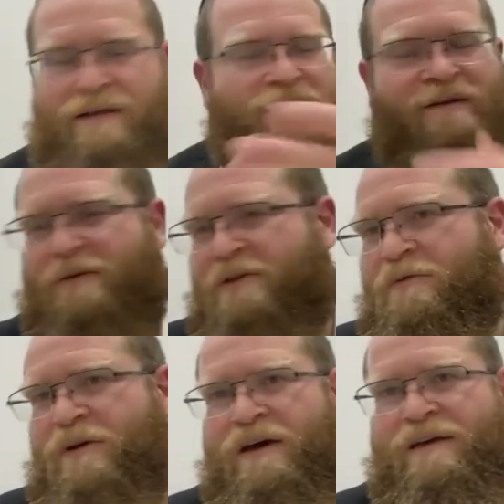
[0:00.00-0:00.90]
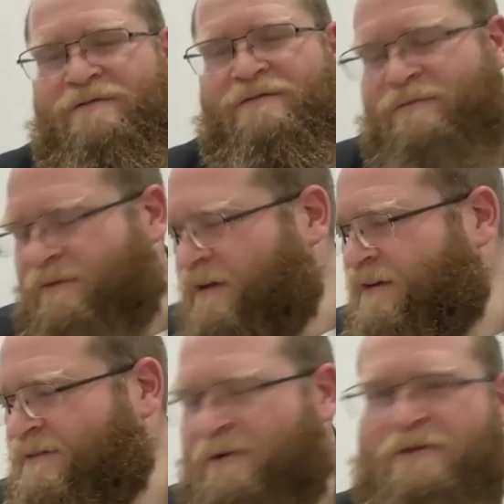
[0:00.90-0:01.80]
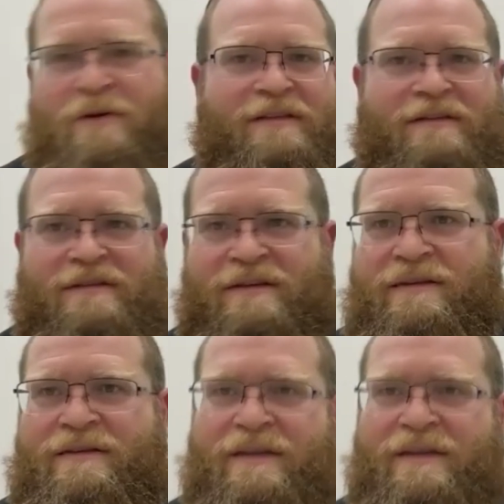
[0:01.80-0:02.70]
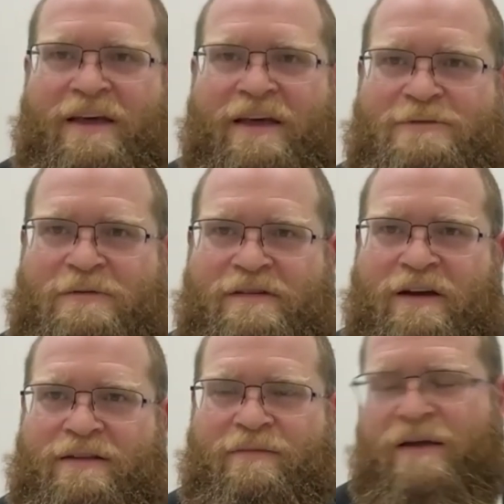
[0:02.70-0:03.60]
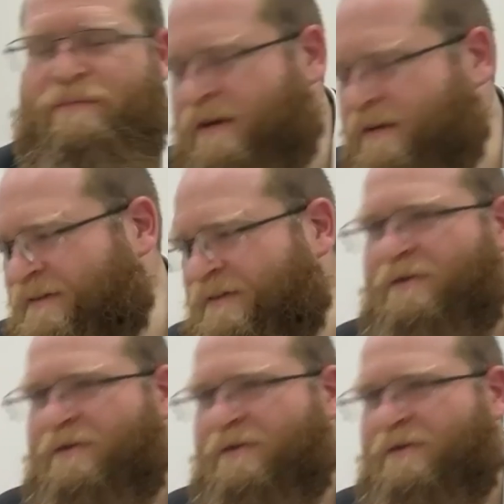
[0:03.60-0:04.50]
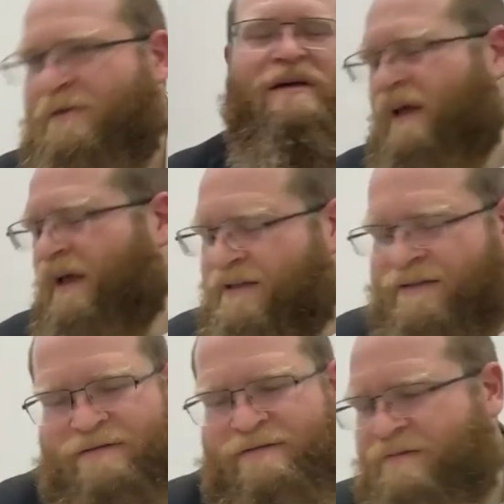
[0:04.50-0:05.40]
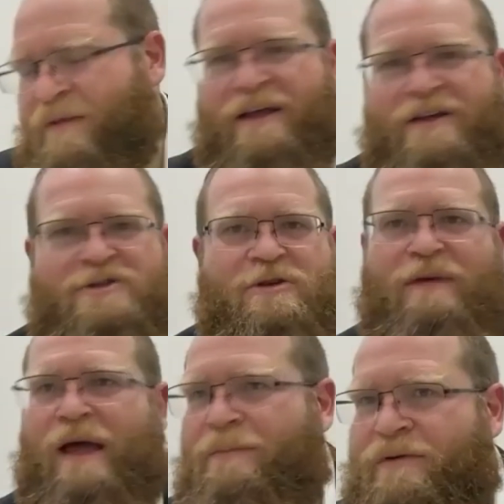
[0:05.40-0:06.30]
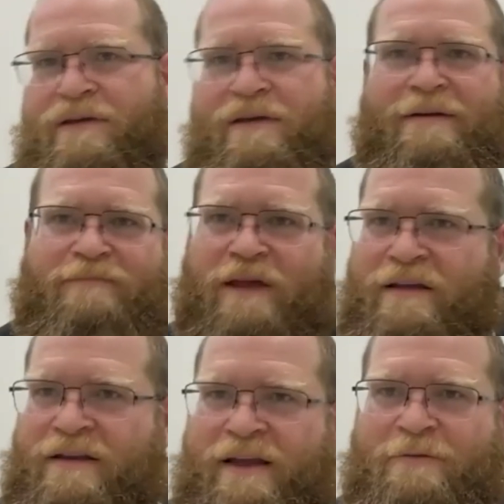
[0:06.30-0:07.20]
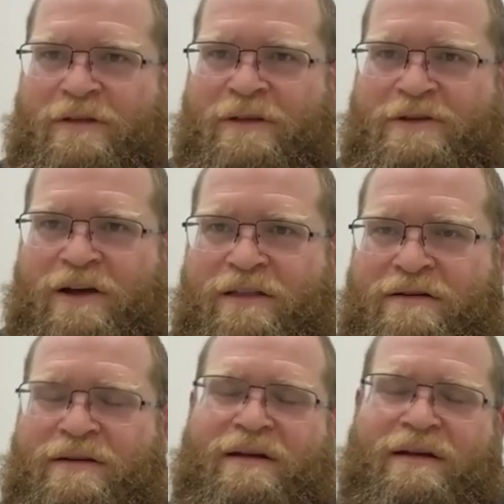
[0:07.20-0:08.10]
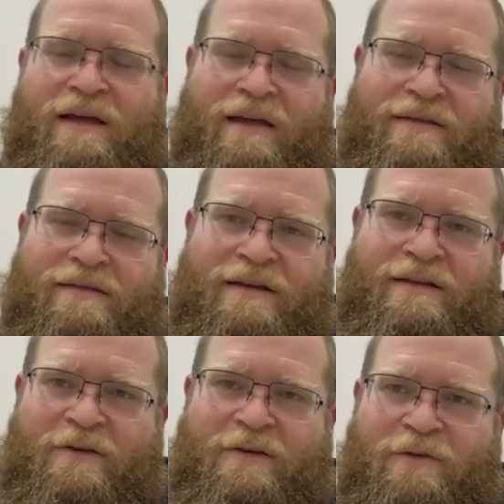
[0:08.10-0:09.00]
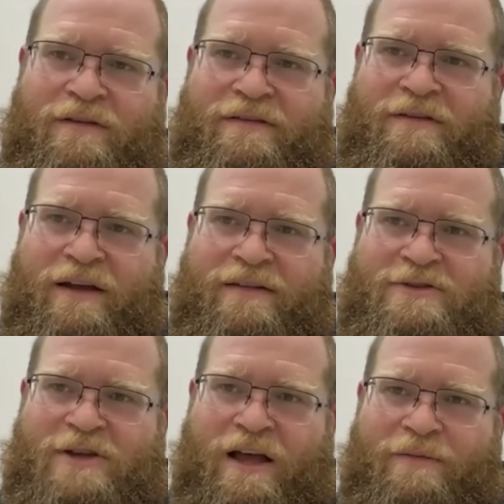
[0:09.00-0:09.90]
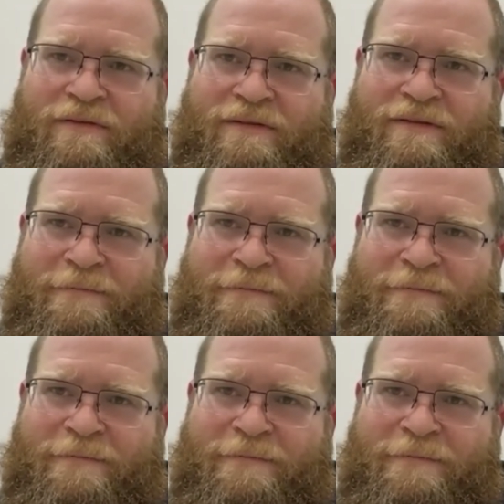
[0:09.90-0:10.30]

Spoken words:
all the way from Brachas, all the way till Nida, to make many siyumim and just make Hashem happy and connect with each other. And looking forward to see you guys in Shabbos.